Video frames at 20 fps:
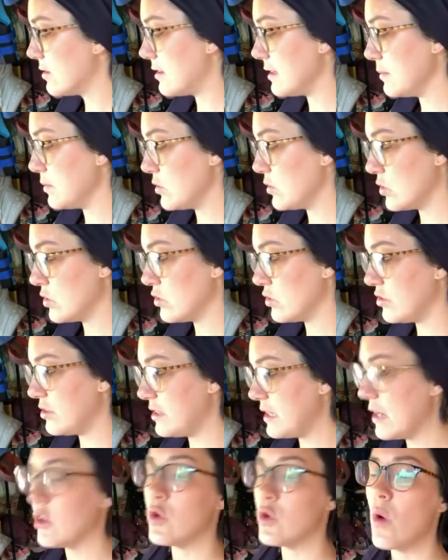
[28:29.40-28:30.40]
seem to
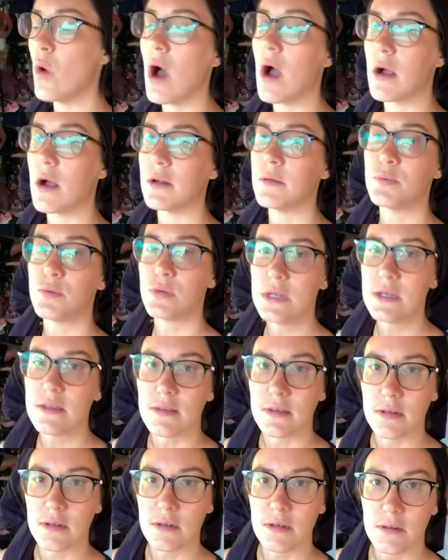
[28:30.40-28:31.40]
understand. You are in
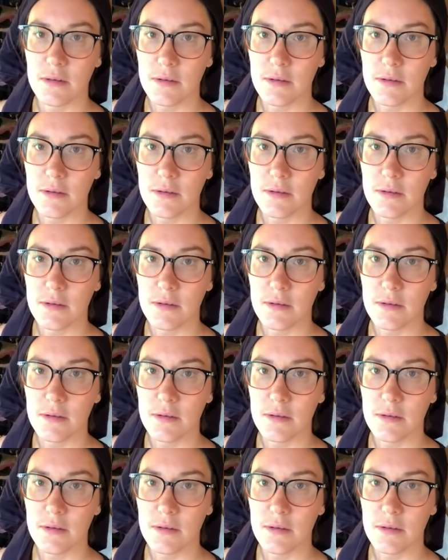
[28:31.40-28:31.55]
prison.